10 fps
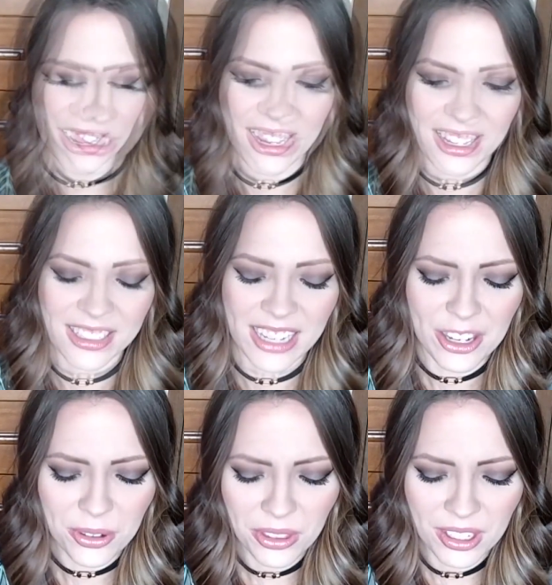And I
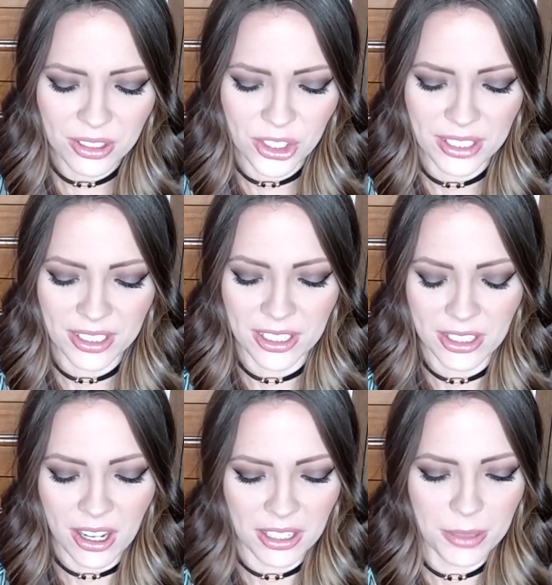don't think Jessica
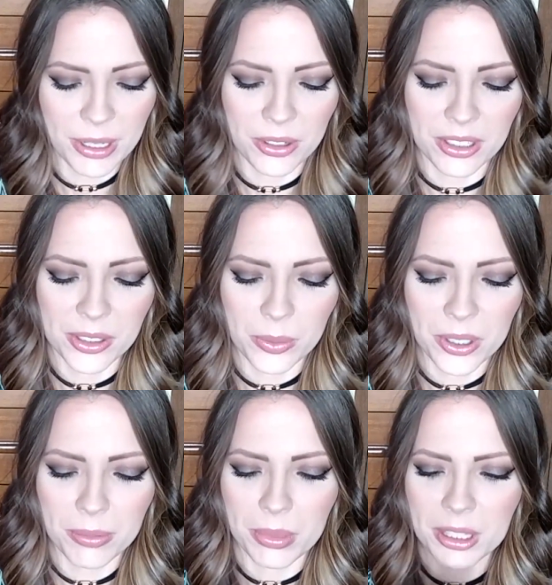talked about this
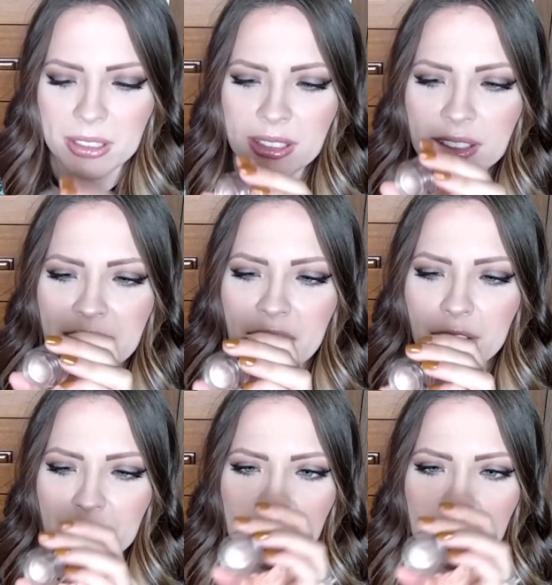one, but this is the e.l.f.